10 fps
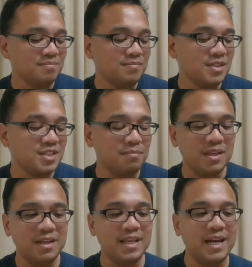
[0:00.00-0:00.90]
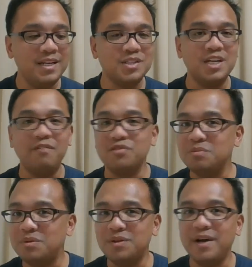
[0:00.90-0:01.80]
something that is
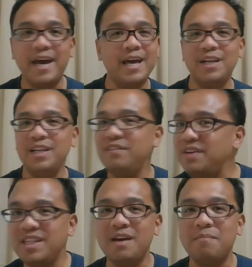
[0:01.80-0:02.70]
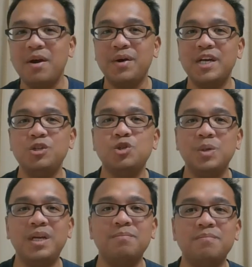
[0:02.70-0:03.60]
comfortable and living the American
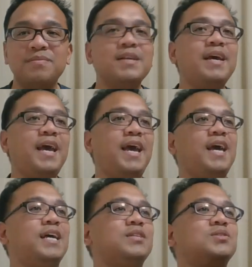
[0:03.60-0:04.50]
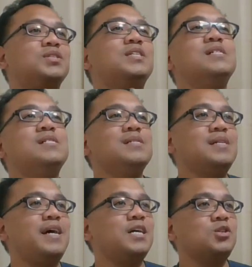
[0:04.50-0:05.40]
dream and
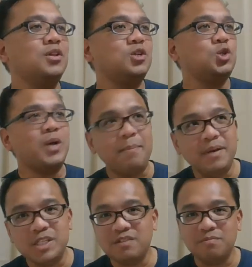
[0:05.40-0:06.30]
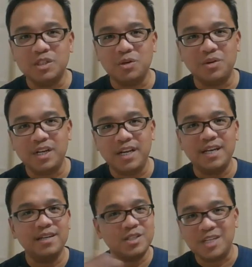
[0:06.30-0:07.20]
has all the trappings of
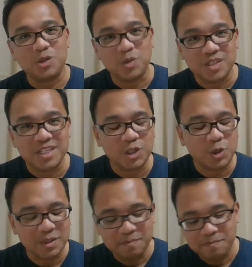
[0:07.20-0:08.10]
modernity, etc., etc.